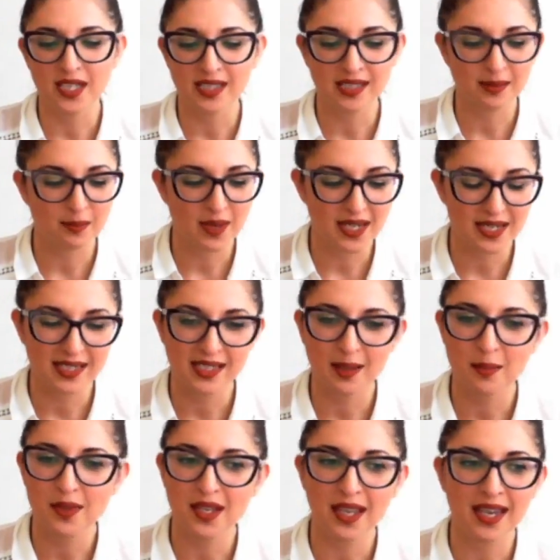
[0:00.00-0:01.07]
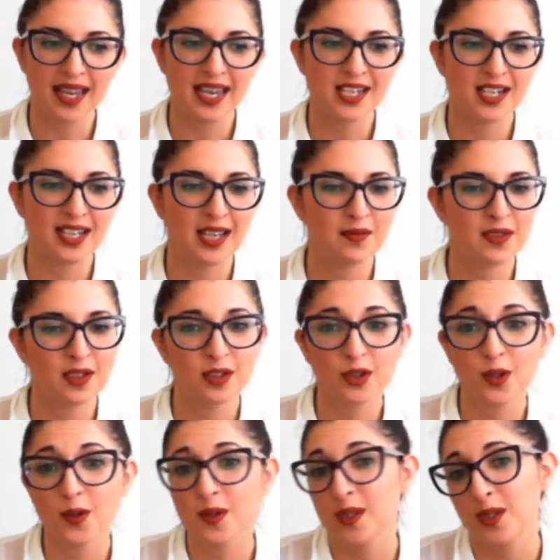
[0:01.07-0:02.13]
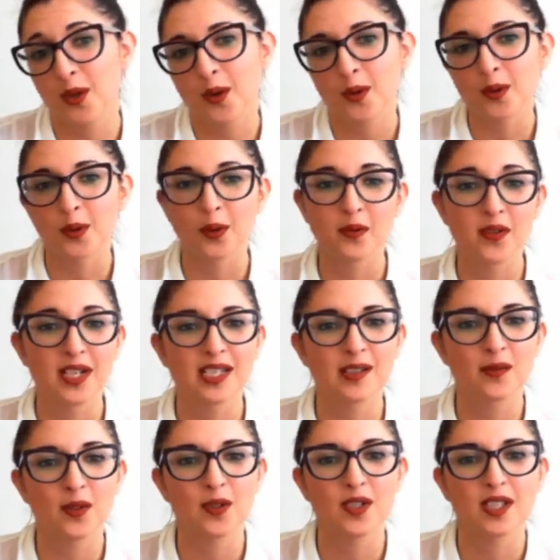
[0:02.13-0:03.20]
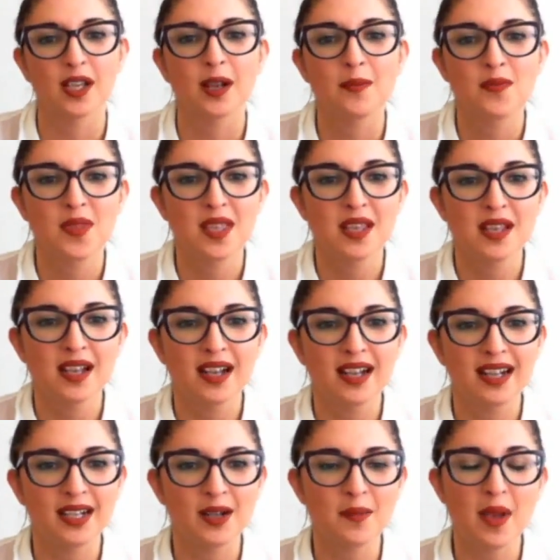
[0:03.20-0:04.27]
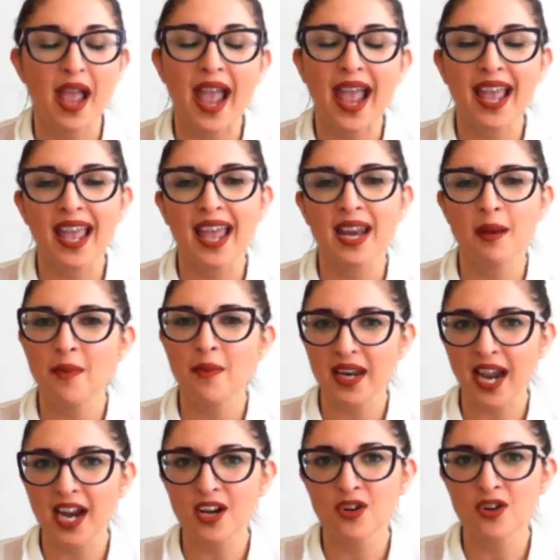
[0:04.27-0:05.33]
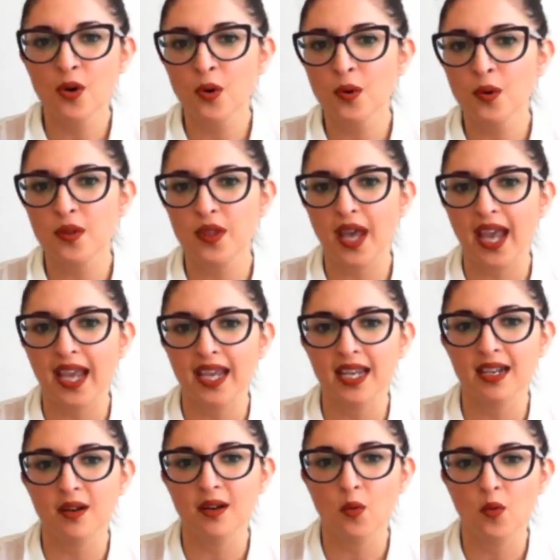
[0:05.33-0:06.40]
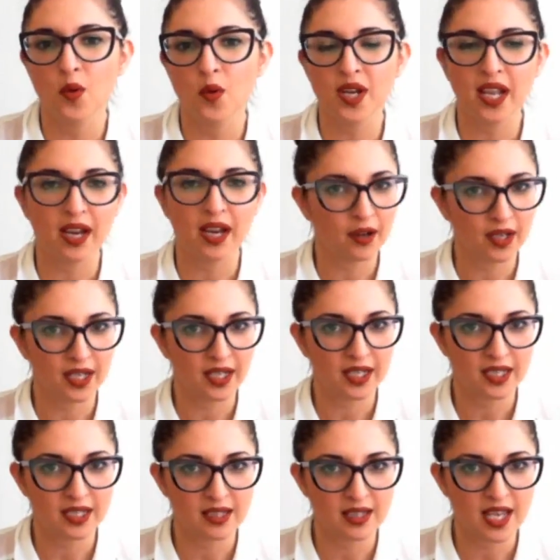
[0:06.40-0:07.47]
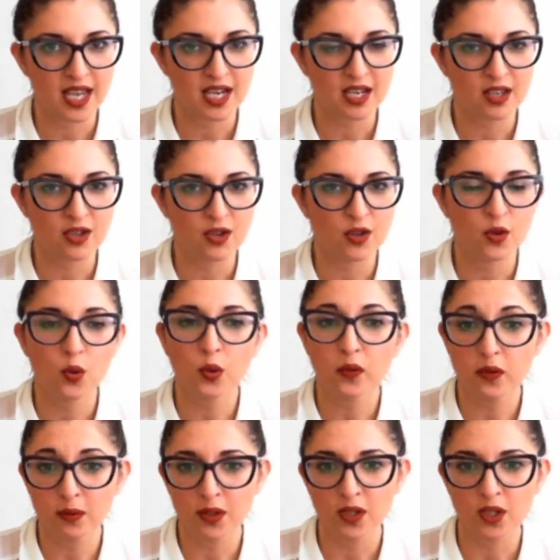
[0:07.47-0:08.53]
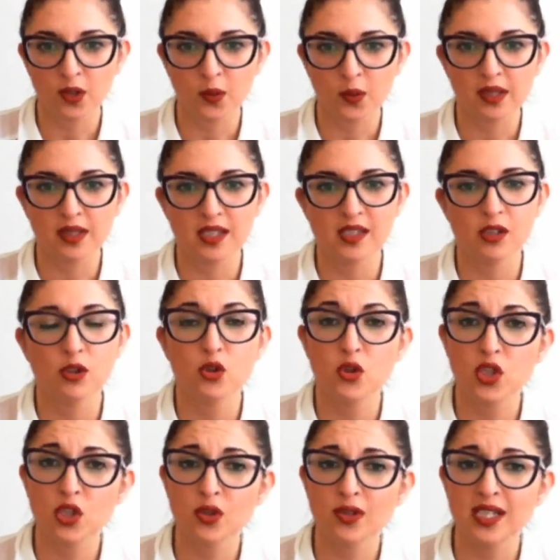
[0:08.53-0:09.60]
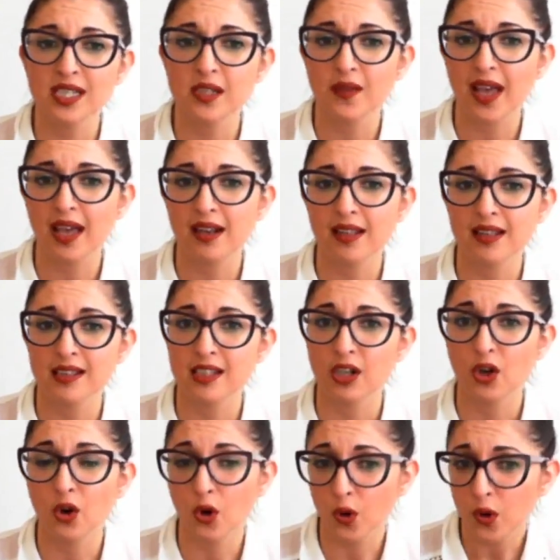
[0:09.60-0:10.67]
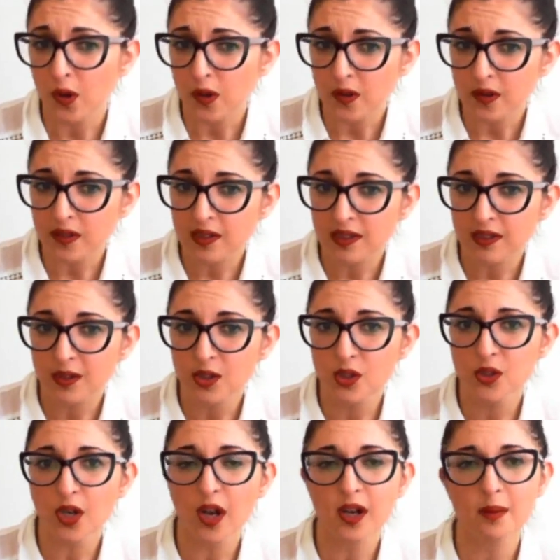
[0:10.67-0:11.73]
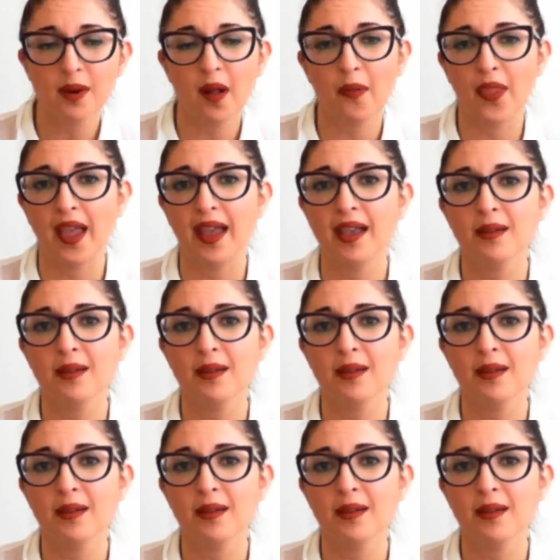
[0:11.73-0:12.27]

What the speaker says: may need something at age 11 that the girls don't, or vice versa. And Beta, I know that one area that you're familiar with is the nutritional needs of adolescent girls. Could you talk about that?